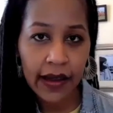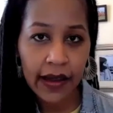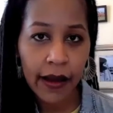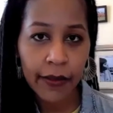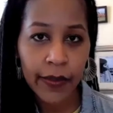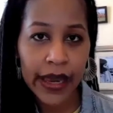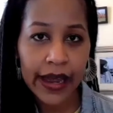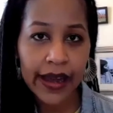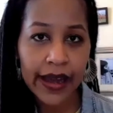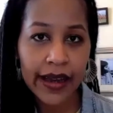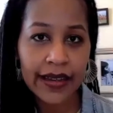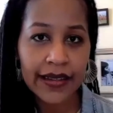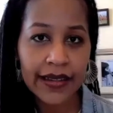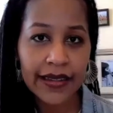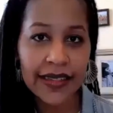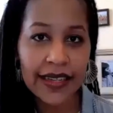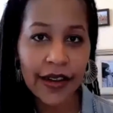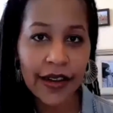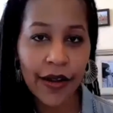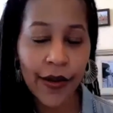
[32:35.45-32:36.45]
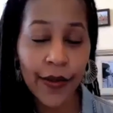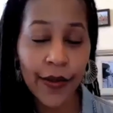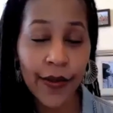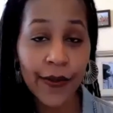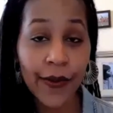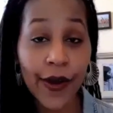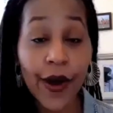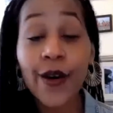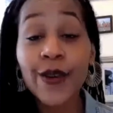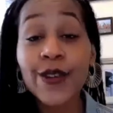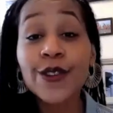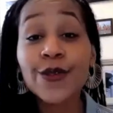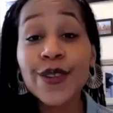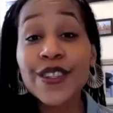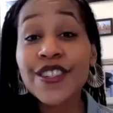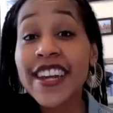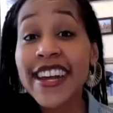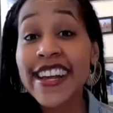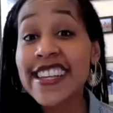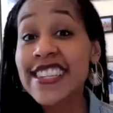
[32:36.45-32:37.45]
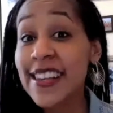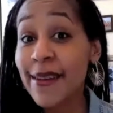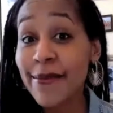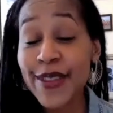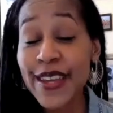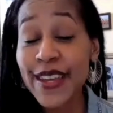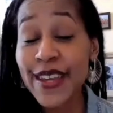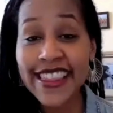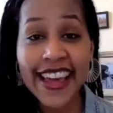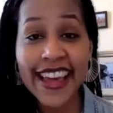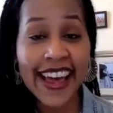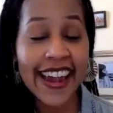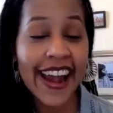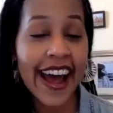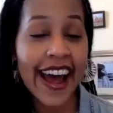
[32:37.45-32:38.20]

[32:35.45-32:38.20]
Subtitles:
because, you know, code switching is something that